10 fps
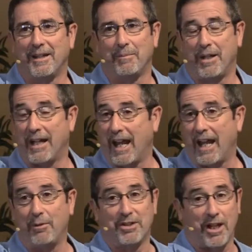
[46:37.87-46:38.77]
But
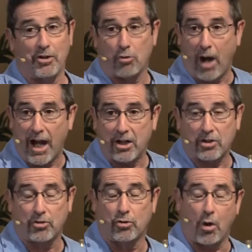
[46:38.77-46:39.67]
again, it was at a Dry,
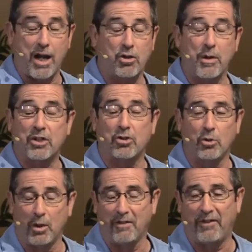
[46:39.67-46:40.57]
Dry Creek
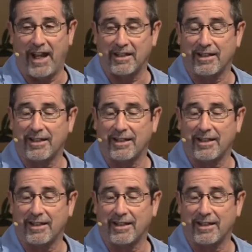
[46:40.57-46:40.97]
School event.